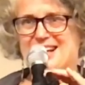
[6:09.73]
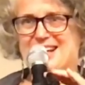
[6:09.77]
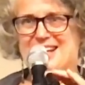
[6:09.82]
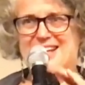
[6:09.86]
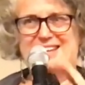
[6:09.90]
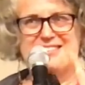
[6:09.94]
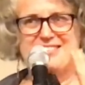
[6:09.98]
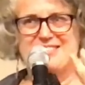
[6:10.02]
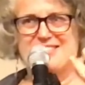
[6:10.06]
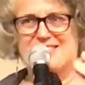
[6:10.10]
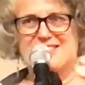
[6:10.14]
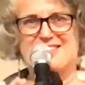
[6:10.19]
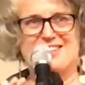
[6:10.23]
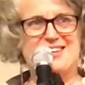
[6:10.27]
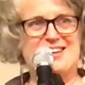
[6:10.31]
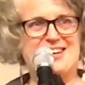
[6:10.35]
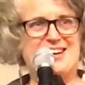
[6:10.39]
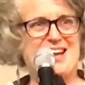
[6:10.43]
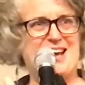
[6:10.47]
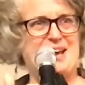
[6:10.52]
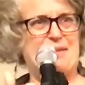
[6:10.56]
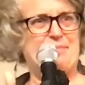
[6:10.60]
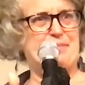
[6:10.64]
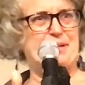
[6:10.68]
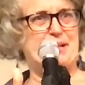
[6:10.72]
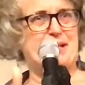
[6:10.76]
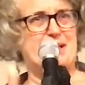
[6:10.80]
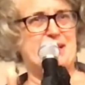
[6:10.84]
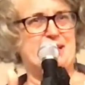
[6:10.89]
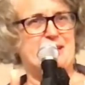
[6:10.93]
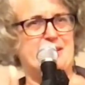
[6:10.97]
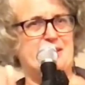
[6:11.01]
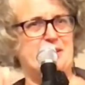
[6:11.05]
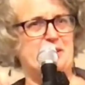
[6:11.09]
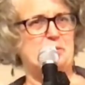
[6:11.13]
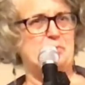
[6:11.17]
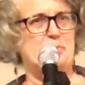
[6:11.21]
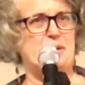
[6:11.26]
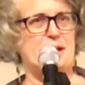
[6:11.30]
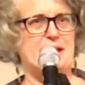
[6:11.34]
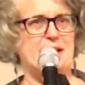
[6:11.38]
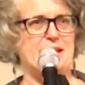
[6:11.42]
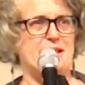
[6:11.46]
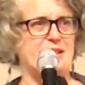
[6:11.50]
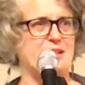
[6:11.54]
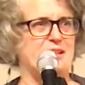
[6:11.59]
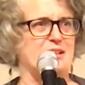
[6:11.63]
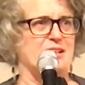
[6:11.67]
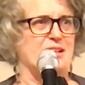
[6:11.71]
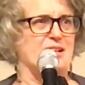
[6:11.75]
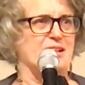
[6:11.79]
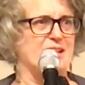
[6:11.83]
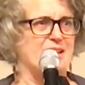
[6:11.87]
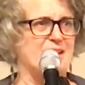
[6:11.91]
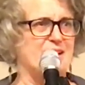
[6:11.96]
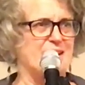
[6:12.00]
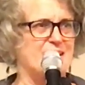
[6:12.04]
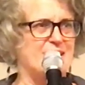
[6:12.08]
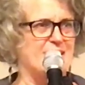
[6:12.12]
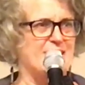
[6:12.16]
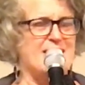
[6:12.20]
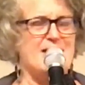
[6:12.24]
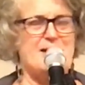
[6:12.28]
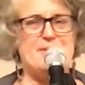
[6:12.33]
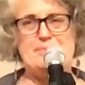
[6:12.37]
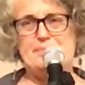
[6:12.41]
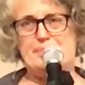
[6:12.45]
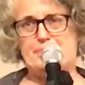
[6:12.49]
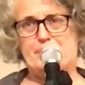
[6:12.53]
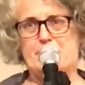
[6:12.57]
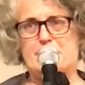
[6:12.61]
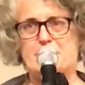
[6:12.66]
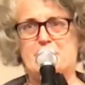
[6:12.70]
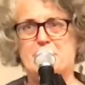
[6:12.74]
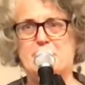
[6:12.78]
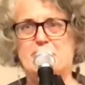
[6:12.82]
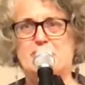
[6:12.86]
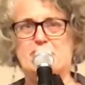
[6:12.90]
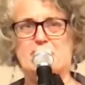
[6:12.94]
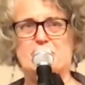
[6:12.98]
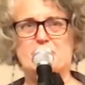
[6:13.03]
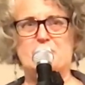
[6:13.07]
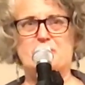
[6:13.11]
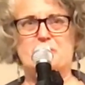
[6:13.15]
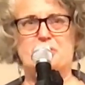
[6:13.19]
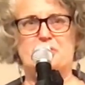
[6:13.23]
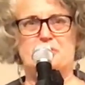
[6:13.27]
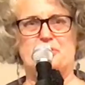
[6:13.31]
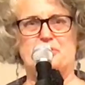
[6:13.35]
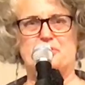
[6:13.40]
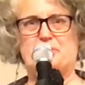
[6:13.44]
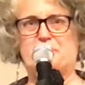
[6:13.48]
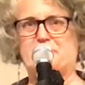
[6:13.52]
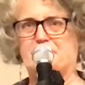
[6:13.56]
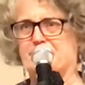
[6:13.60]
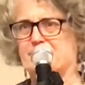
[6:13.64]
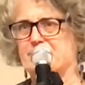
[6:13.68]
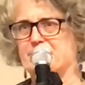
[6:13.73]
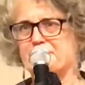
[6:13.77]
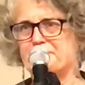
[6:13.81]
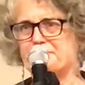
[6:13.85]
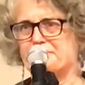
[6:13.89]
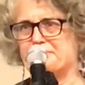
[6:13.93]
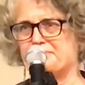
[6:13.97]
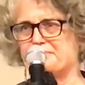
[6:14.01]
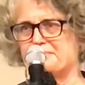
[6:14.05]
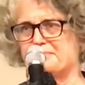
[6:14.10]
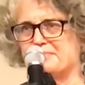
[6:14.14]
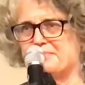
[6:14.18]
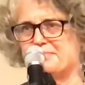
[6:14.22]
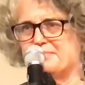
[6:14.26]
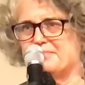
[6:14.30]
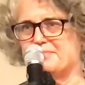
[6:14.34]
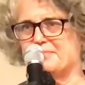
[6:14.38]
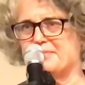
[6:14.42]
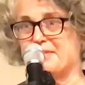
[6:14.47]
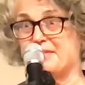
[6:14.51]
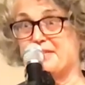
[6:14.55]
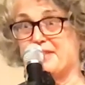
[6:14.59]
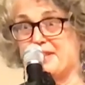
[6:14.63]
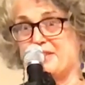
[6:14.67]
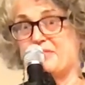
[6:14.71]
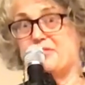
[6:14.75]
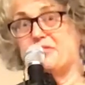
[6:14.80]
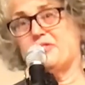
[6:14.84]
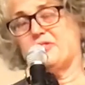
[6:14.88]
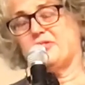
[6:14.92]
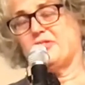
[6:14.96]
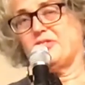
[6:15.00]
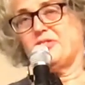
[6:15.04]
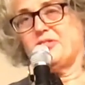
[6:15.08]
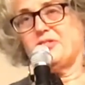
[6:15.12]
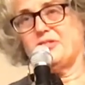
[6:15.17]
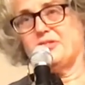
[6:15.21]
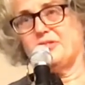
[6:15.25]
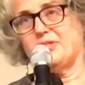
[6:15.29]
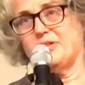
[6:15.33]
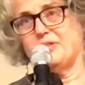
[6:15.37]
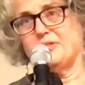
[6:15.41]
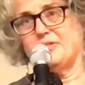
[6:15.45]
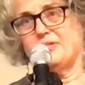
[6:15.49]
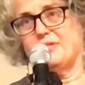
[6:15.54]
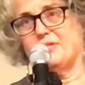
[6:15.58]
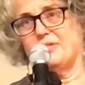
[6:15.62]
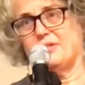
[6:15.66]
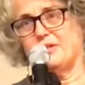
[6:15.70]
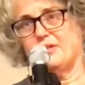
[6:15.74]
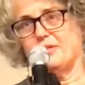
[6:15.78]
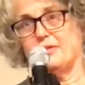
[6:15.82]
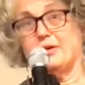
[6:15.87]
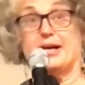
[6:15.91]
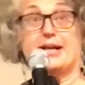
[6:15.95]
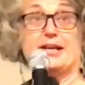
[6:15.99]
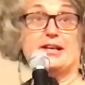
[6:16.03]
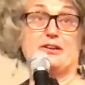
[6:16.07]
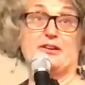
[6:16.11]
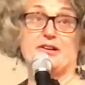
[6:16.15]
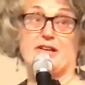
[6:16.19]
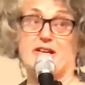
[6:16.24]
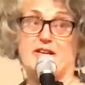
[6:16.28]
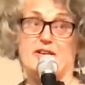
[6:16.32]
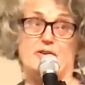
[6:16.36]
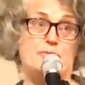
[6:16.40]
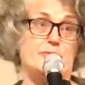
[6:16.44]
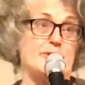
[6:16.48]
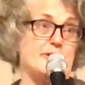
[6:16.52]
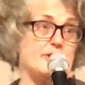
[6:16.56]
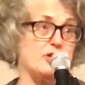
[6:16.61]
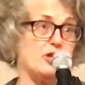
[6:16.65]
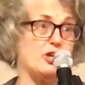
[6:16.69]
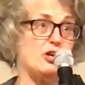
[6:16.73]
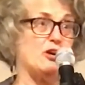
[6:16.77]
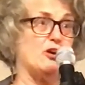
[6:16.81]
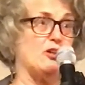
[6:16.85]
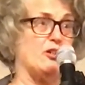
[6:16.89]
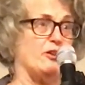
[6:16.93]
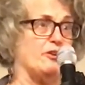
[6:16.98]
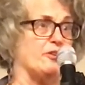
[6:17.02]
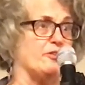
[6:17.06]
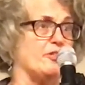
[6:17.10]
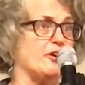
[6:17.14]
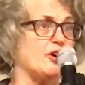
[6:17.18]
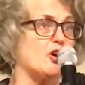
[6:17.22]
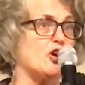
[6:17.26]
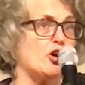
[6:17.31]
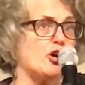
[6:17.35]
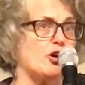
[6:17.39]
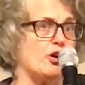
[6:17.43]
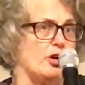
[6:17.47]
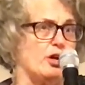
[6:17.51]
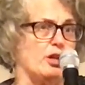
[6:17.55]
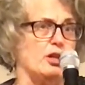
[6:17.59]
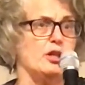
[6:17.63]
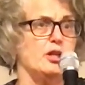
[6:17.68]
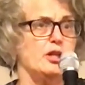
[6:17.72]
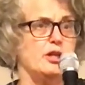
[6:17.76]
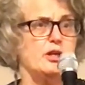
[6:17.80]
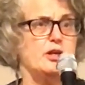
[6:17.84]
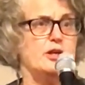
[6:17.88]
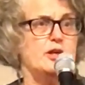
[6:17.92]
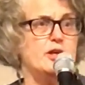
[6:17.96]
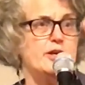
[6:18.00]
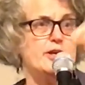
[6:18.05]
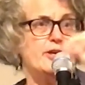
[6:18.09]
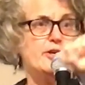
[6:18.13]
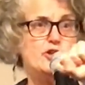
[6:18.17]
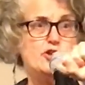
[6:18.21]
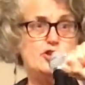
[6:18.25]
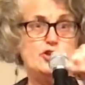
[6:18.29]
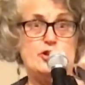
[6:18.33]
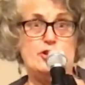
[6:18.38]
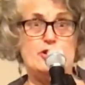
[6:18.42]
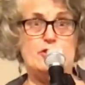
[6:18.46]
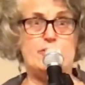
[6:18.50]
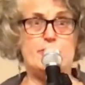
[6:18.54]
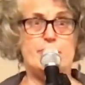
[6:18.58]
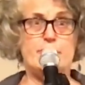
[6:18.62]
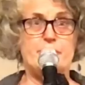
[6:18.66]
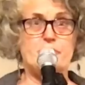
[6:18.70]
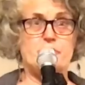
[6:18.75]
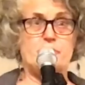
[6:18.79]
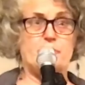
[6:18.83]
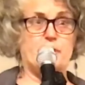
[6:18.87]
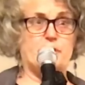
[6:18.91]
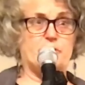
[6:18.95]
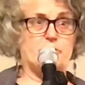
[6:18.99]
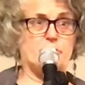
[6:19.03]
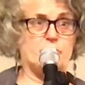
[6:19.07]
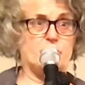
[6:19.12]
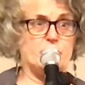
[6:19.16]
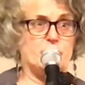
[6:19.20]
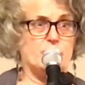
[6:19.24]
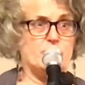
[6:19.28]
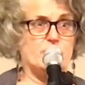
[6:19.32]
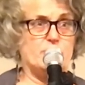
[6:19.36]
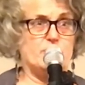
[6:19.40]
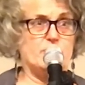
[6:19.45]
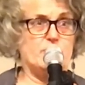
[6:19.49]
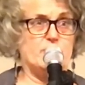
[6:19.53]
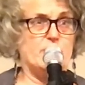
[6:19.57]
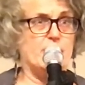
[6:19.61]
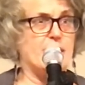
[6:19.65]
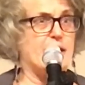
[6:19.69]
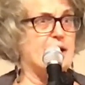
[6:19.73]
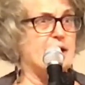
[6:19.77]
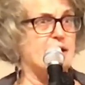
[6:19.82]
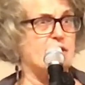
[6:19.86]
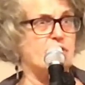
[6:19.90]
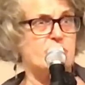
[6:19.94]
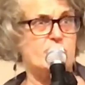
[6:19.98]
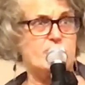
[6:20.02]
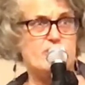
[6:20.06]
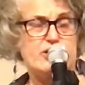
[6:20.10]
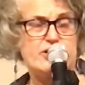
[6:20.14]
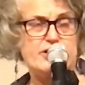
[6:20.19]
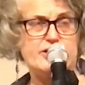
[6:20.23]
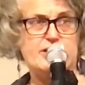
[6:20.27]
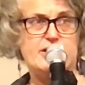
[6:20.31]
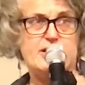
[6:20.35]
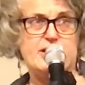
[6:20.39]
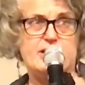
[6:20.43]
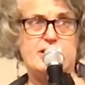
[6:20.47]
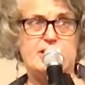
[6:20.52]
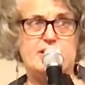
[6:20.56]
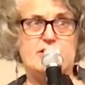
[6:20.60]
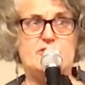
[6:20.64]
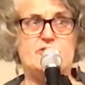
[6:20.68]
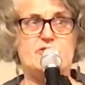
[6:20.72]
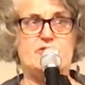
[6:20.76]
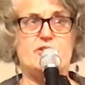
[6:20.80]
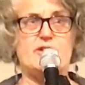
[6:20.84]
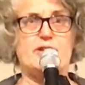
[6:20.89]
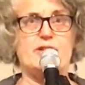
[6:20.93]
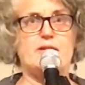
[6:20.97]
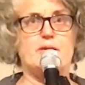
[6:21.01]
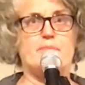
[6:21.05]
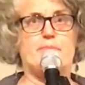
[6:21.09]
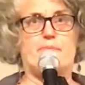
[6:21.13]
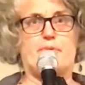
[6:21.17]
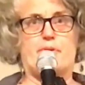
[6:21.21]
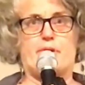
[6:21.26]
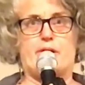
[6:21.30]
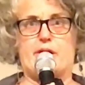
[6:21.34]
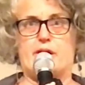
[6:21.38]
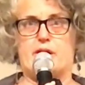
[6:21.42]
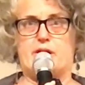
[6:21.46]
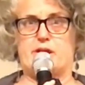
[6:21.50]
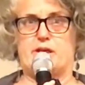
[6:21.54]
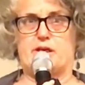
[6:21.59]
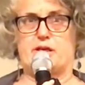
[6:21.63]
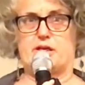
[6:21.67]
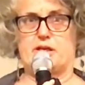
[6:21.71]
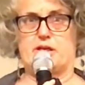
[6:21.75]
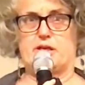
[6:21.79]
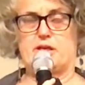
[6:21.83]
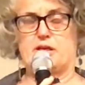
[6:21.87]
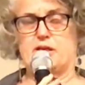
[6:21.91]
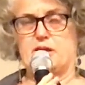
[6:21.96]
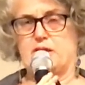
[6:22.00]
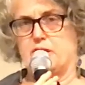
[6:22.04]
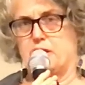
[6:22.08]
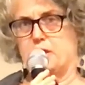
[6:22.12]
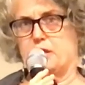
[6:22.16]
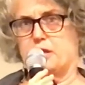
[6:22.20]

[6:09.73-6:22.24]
it started happening little by little. And pretty soon, I didn't know what to call her, the girl, took Christmas. And it started getting celebrated